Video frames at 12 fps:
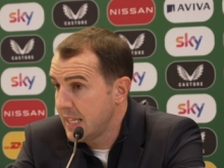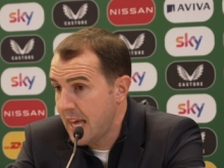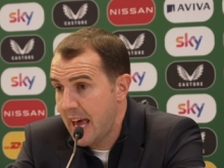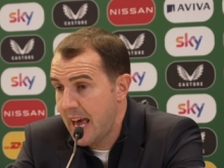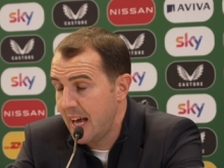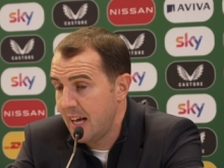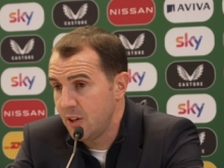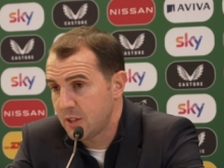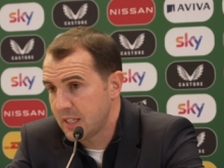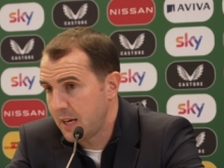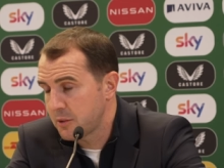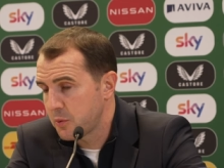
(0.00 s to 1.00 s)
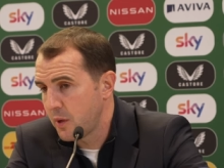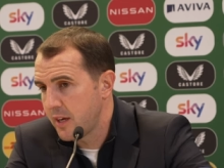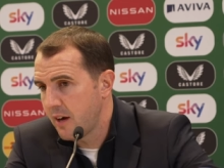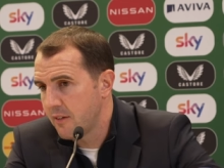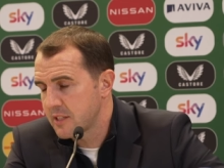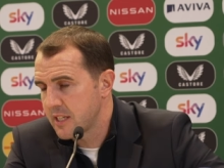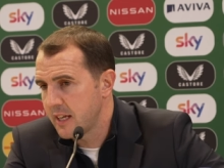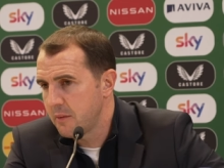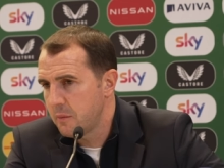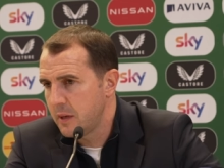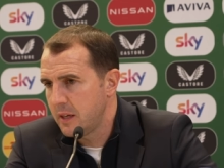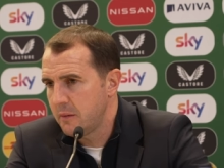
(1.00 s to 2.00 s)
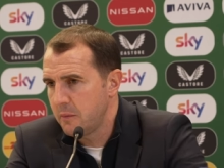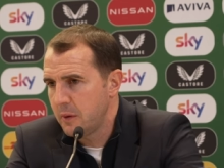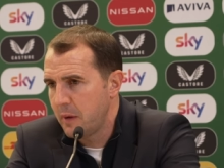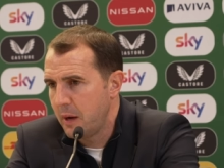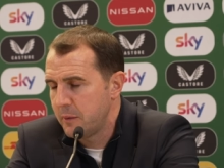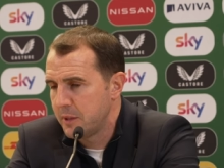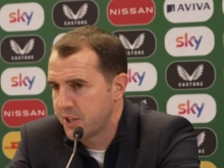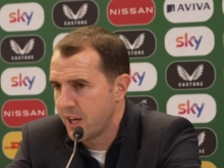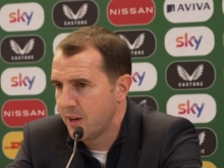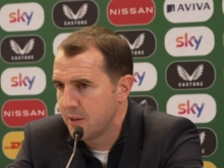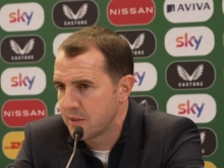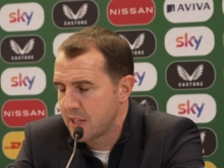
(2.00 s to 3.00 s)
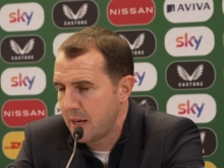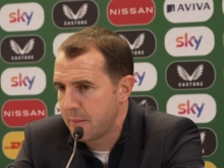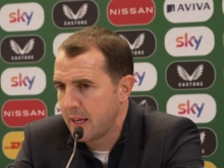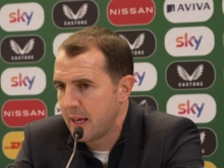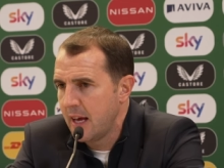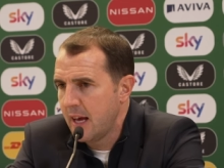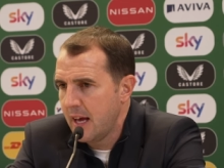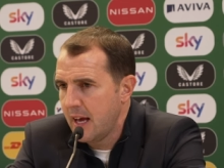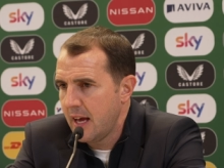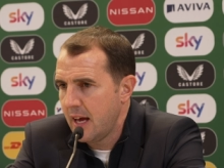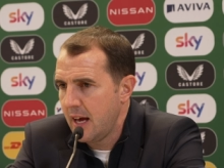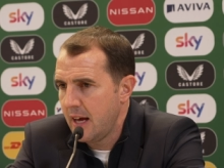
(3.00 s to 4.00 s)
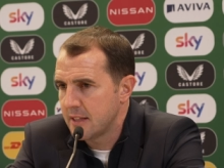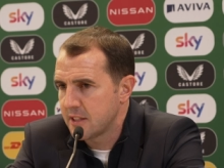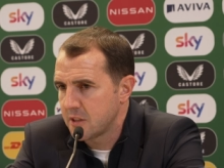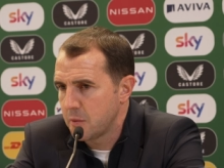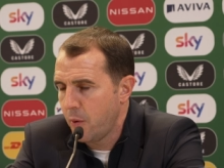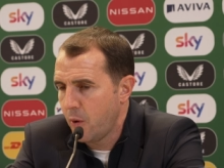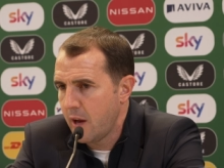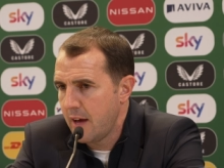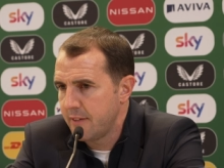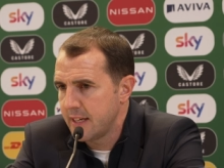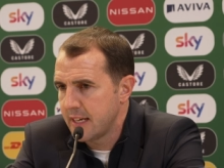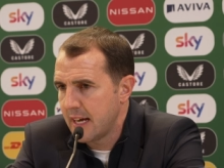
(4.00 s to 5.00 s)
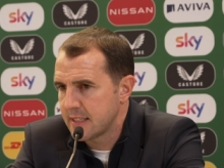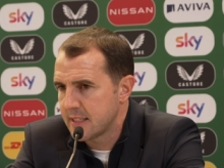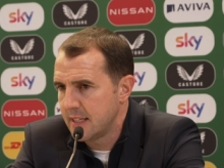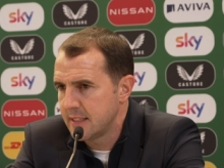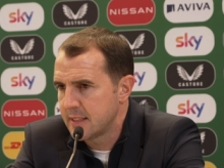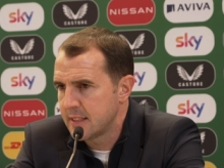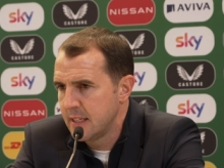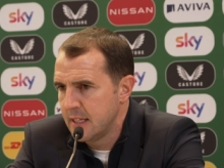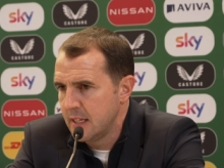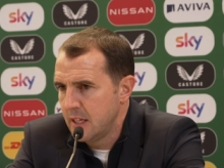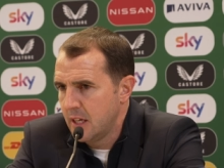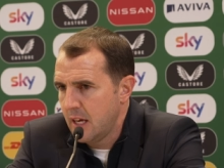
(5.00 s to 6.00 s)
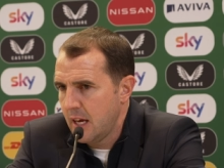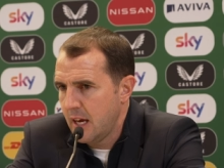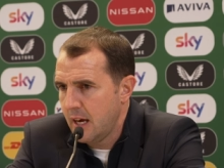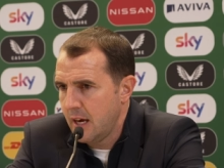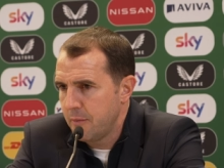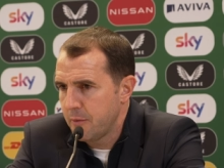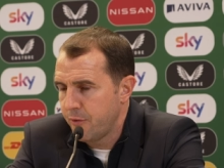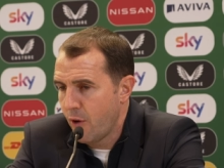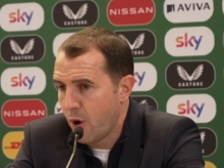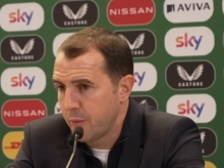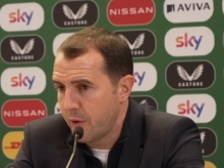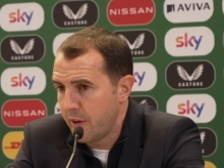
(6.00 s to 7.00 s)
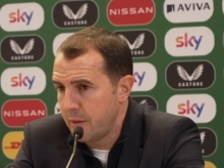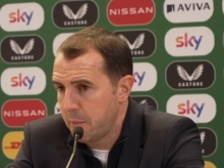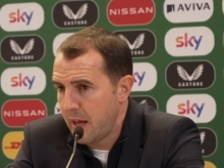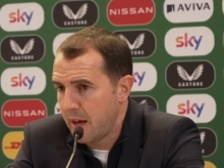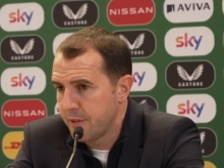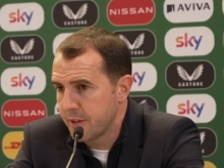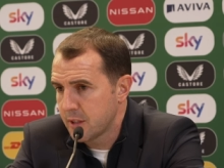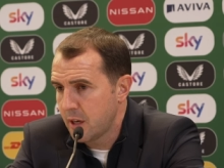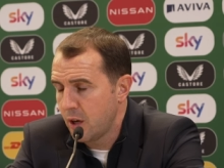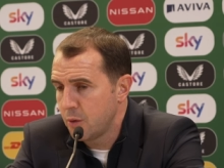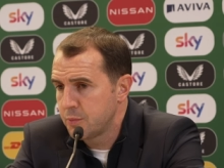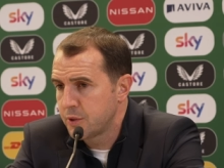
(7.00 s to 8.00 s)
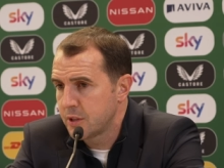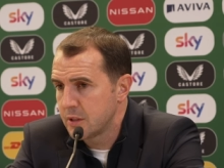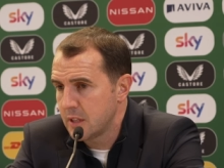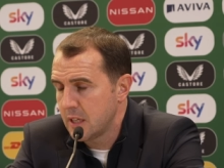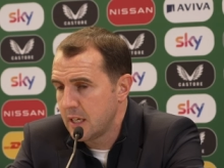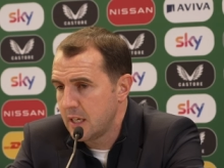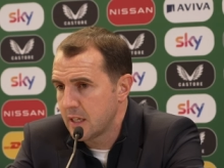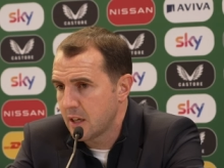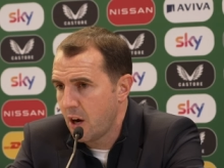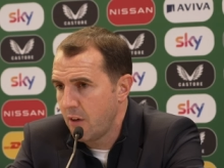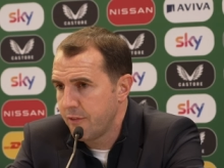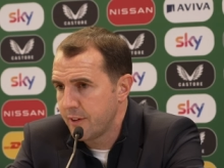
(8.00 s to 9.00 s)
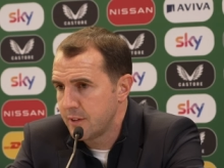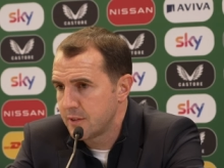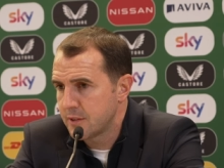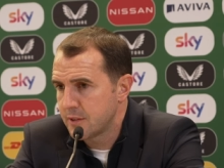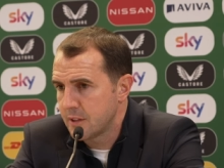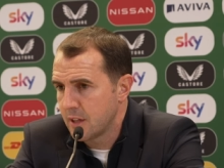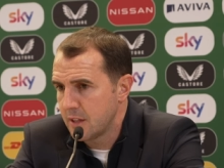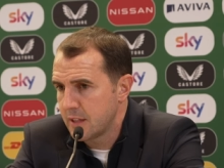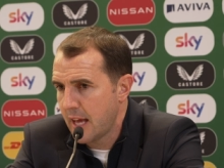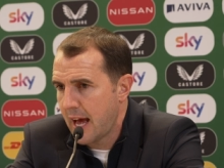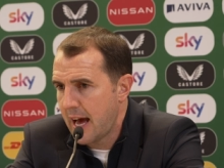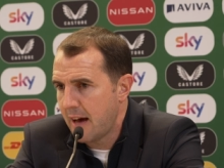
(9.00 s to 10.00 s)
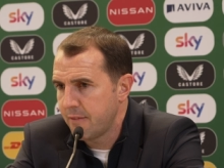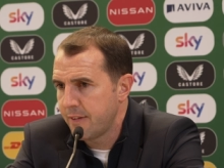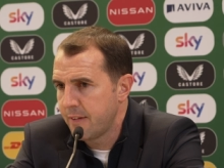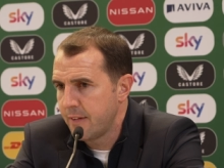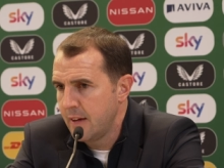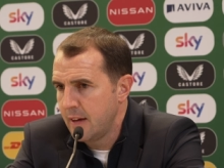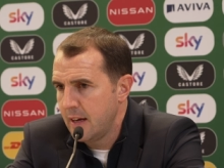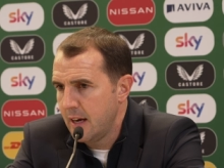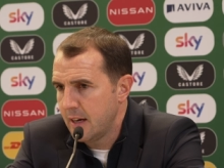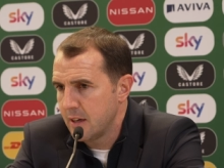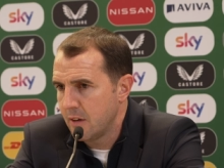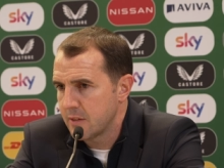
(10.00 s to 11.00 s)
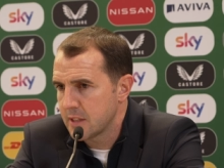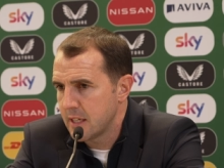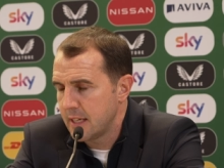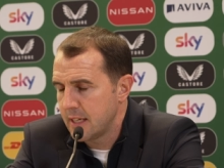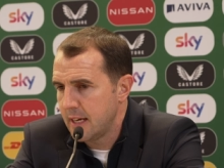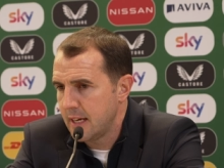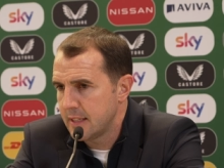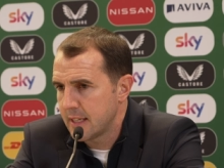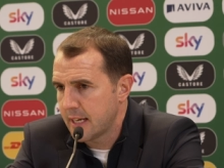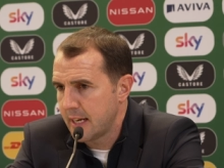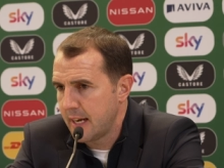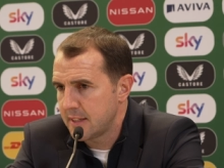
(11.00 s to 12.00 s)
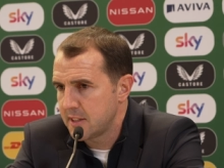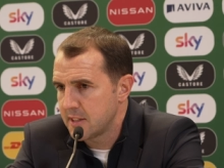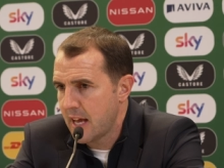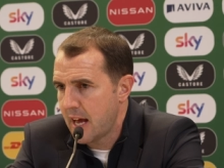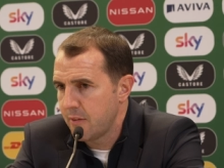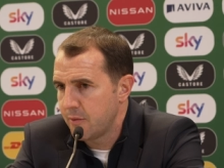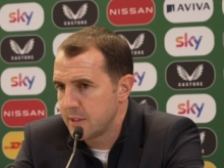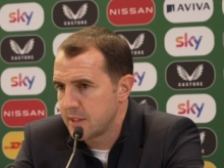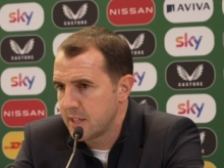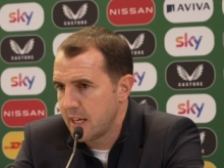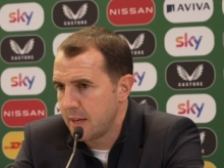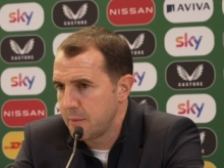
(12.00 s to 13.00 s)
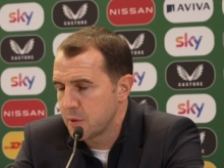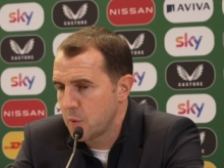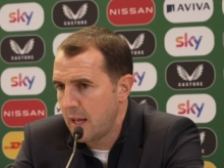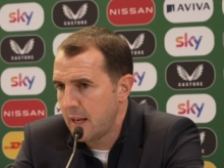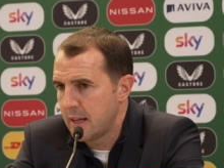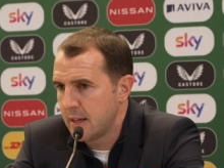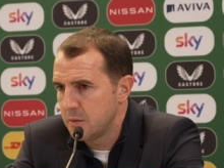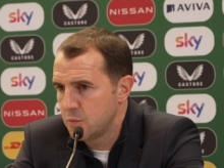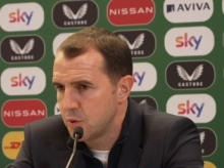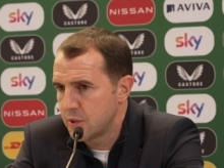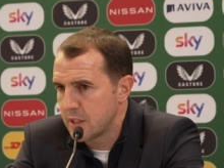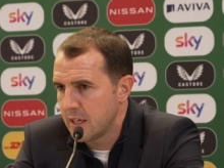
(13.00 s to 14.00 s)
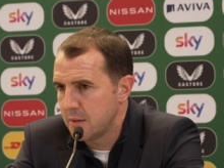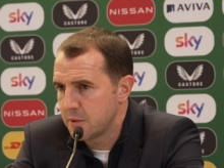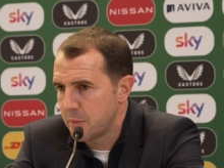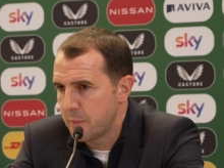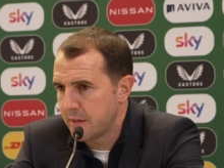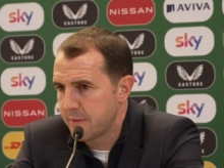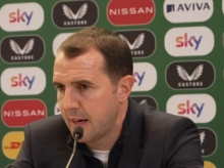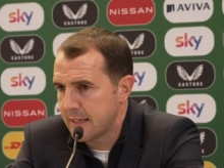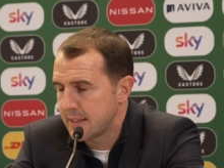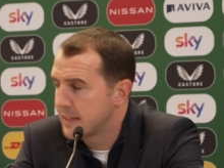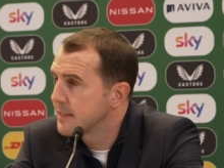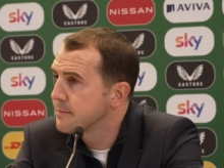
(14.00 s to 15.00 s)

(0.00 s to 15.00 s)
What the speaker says: Yeah, and look, and that's why obviously we went with Gio and Sammy to support Evan in that sense. The form they're in, playing for their clubs, the confidence that they have, and obviously the connections they have with the team as well was a big factor.